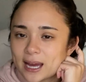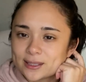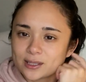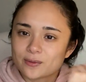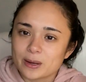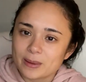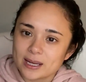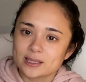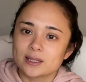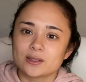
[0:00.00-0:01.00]
as the divine
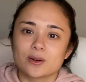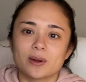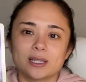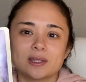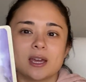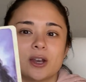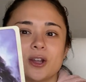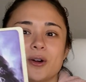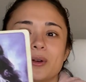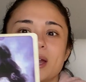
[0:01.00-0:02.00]
masculine is going into the
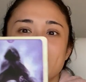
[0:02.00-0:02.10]
unknown,